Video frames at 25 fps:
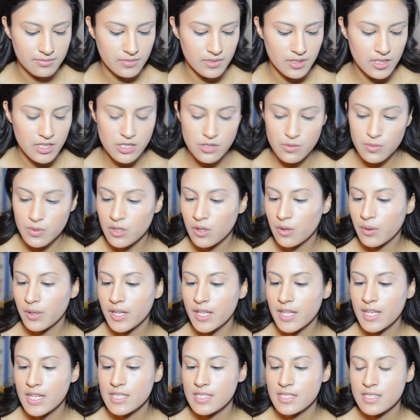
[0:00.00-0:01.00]
This one already
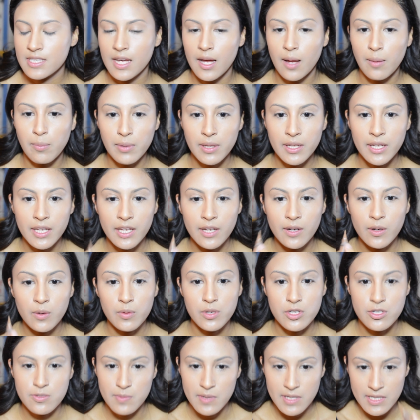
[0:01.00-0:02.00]
has an applicator,
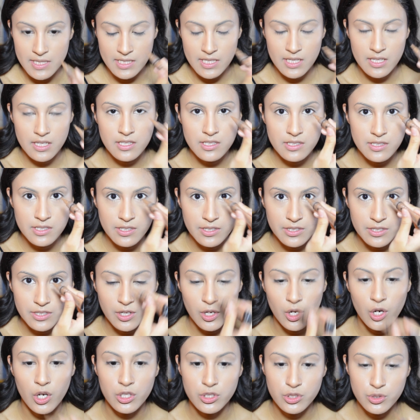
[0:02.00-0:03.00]
which makes it easier to
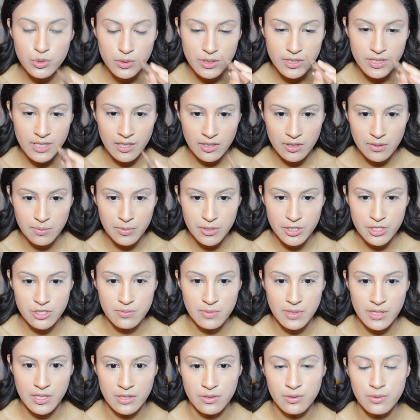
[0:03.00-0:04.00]
contour down the bridge of
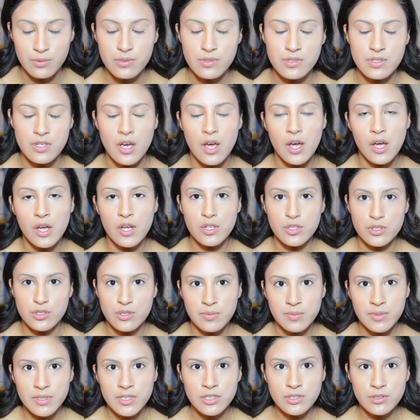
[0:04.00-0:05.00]
my nose. So
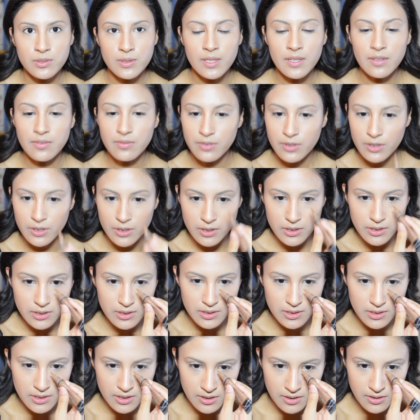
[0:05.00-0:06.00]
I'm going to do that
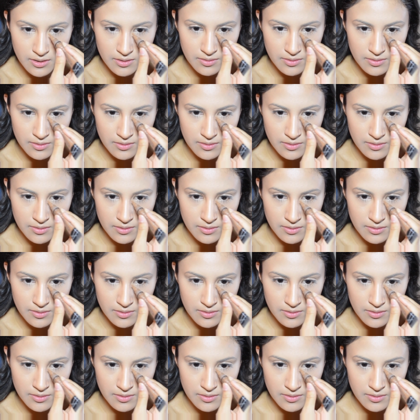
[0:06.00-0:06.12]
first.